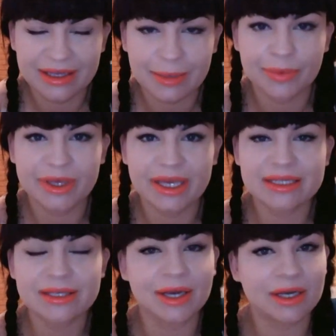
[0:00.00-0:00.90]
but
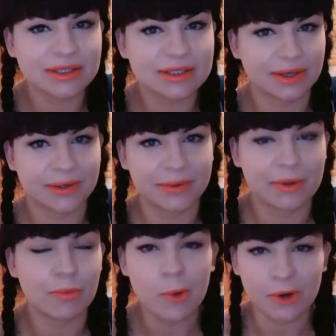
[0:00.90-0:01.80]
it's also
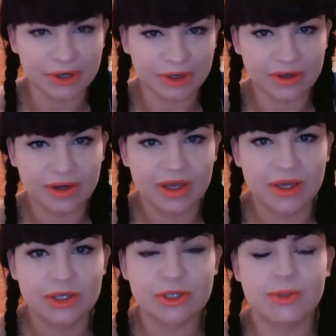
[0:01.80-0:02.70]
important
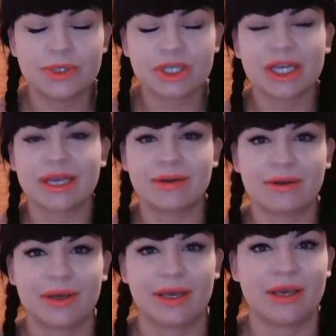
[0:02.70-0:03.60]
to
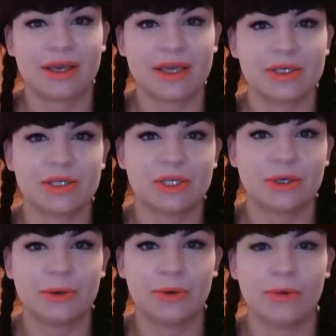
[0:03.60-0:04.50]
channel it
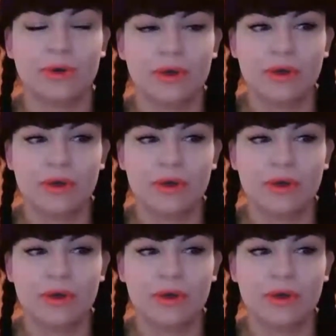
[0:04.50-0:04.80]
into,